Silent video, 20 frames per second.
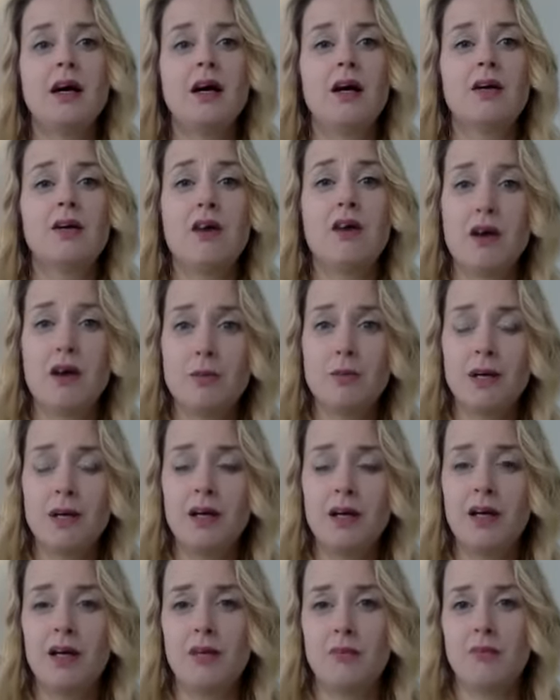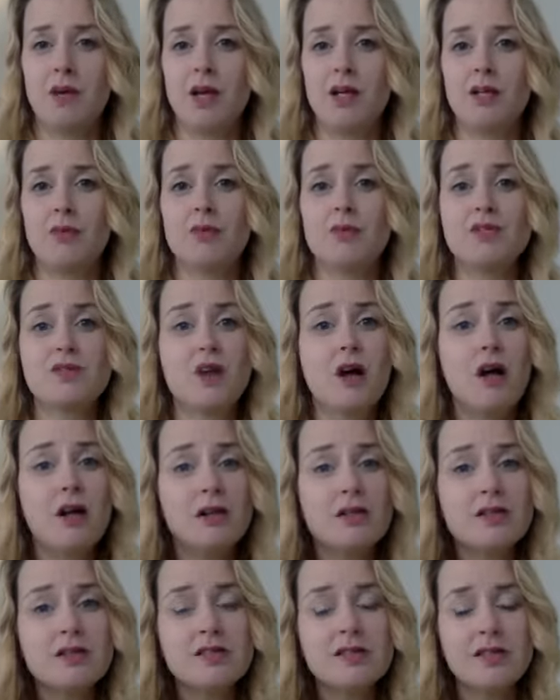karma and money
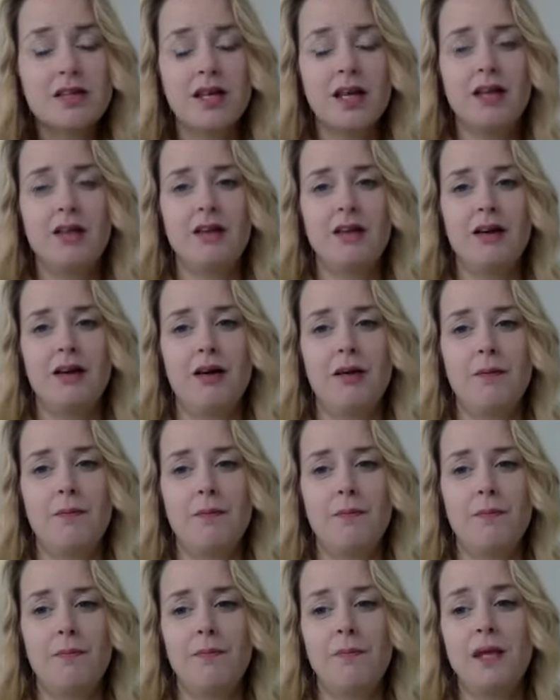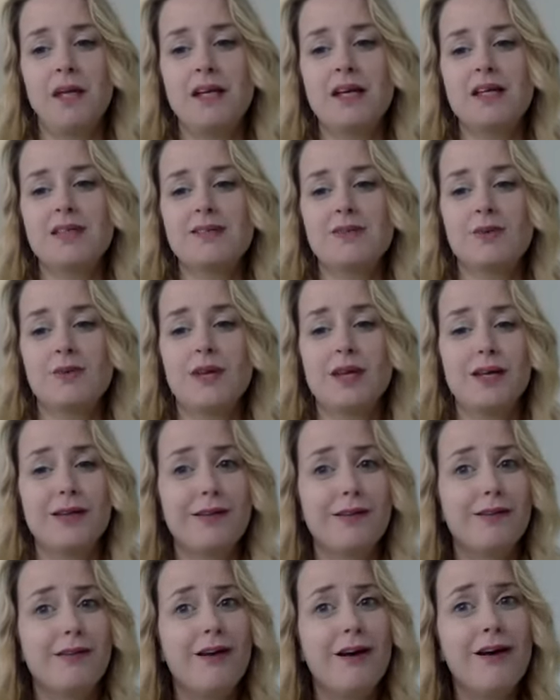results that money has created
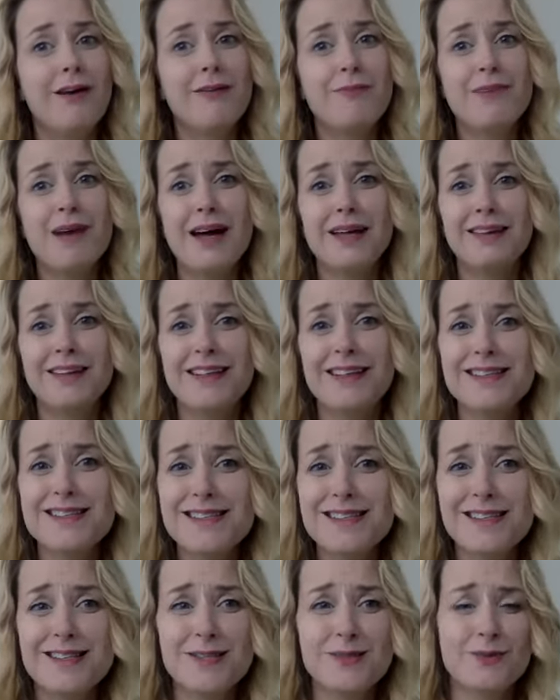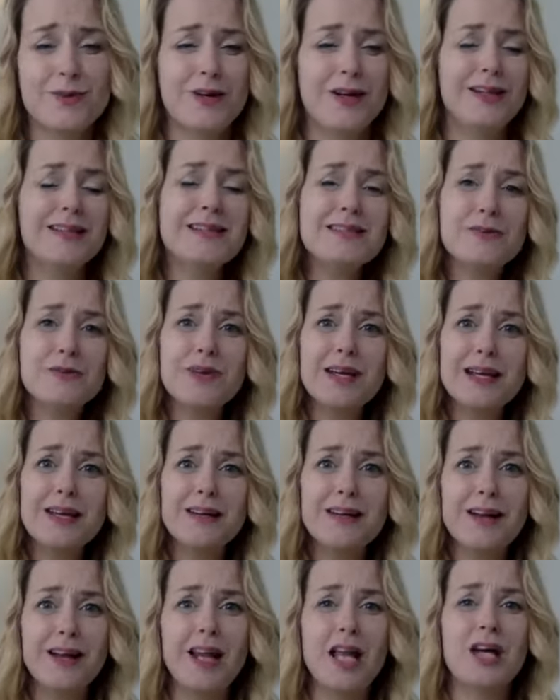a lot of bad things in this world. It's
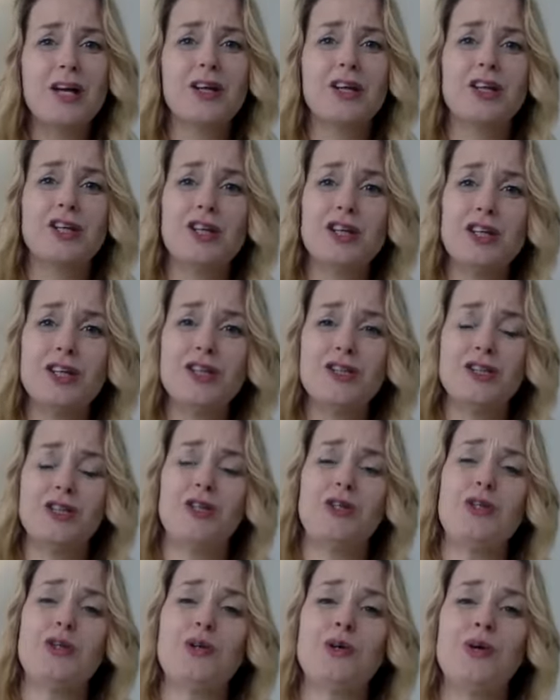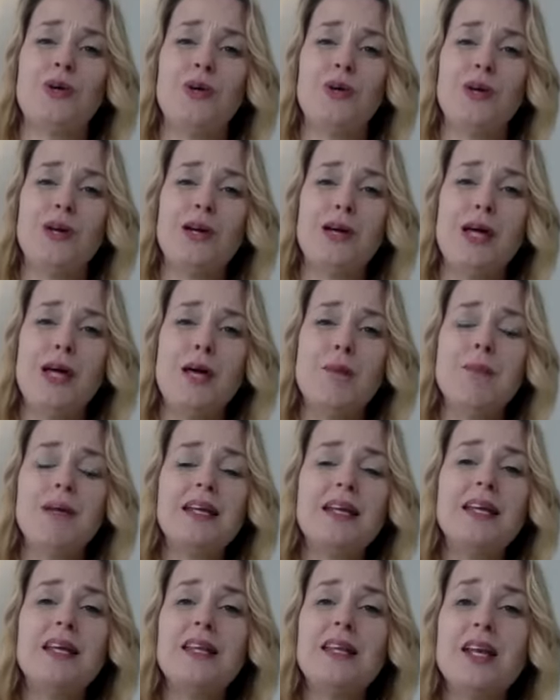created a lot of good too. But
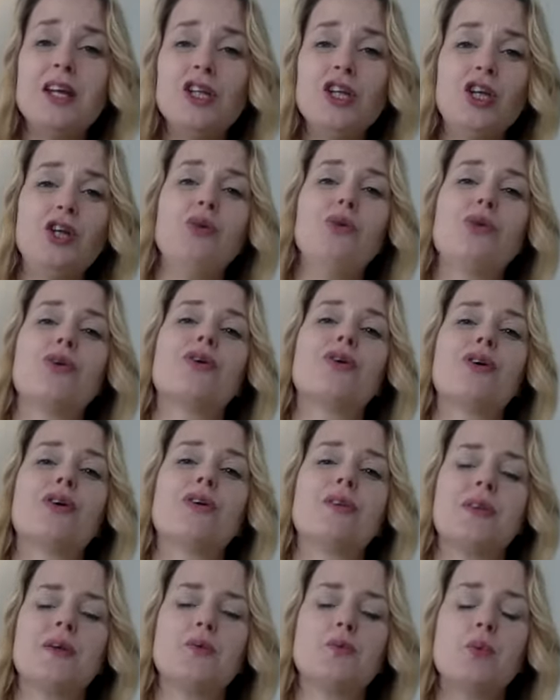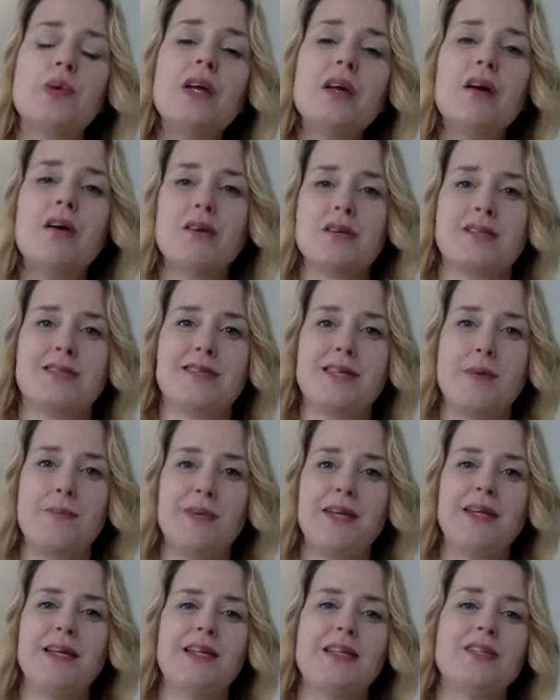in the new earth that we are
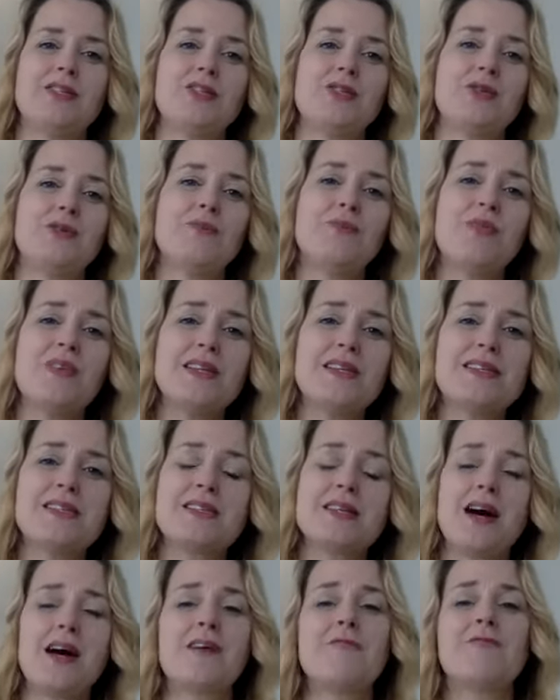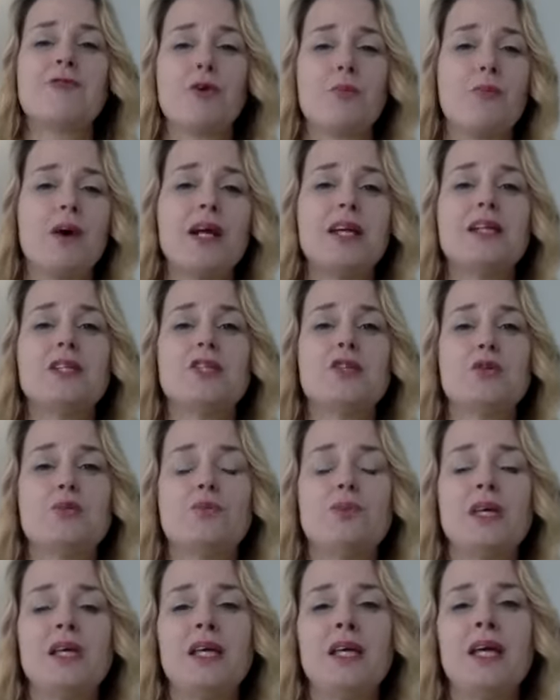stepping into, it's time for money to
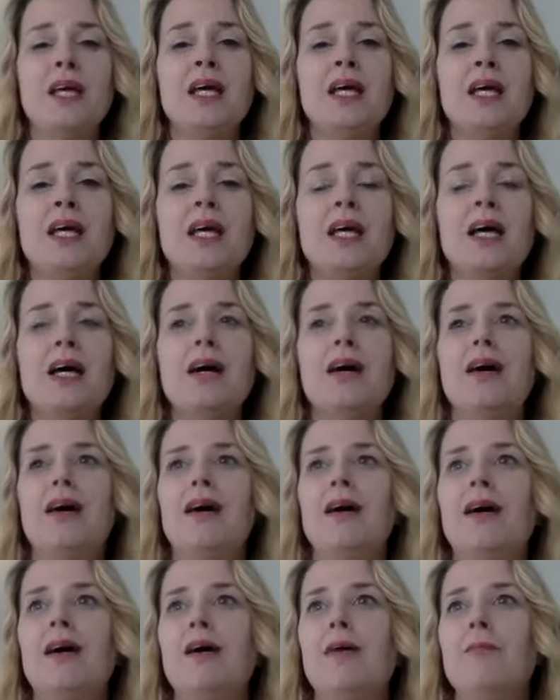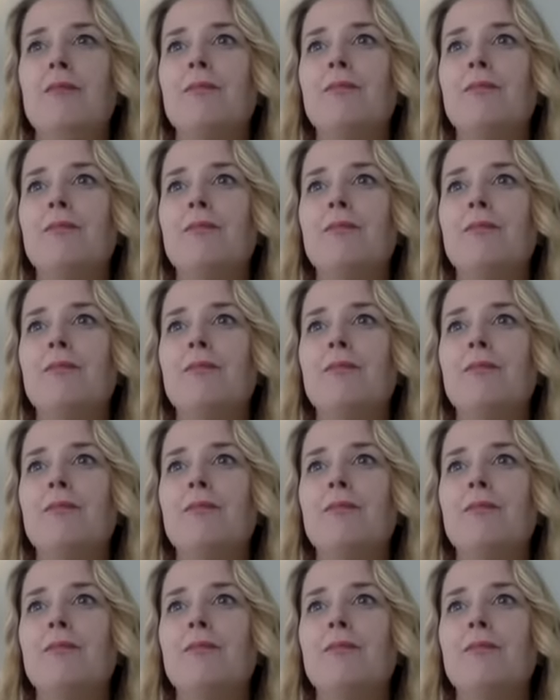be a